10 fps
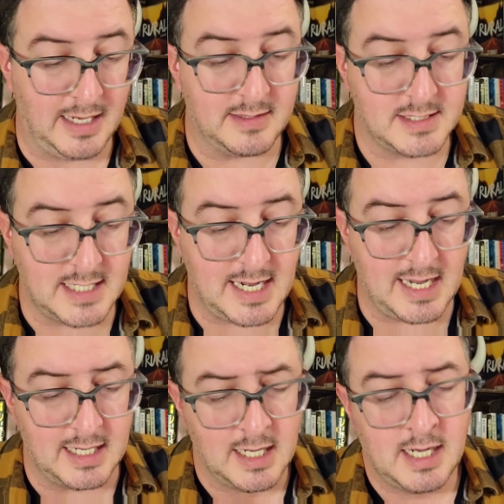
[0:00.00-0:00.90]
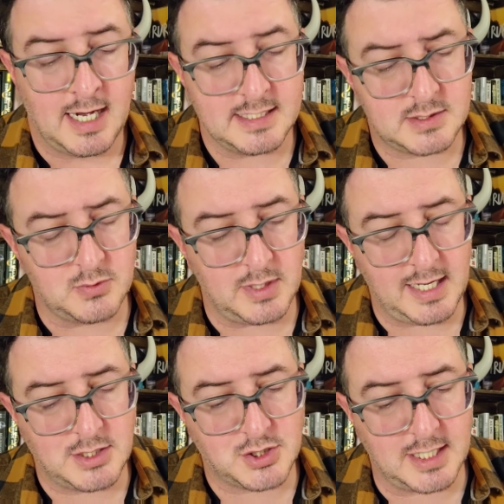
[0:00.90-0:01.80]
And the tie. High school
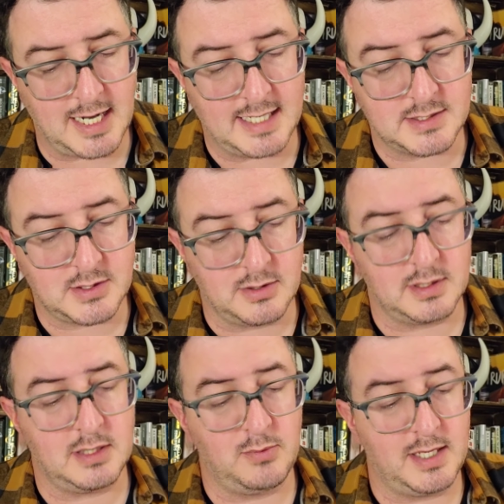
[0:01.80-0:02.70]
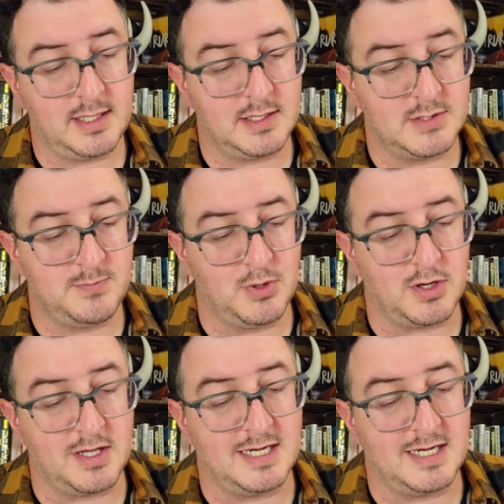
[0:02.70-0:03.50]
aged guys currently reading this book.